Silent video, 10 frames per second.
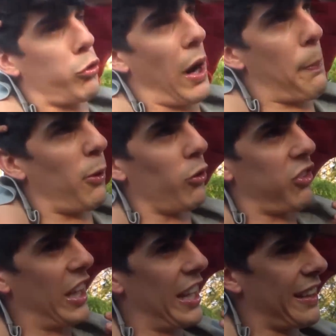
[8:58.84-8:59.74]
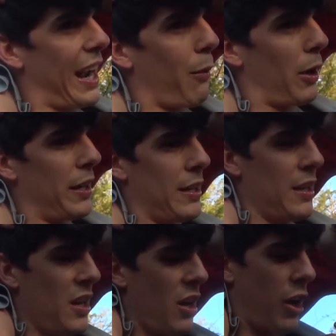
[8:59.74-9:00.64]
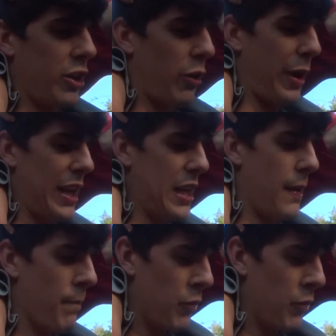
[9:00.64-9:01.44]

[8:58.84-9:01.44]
grapples to get that one. Are you ready?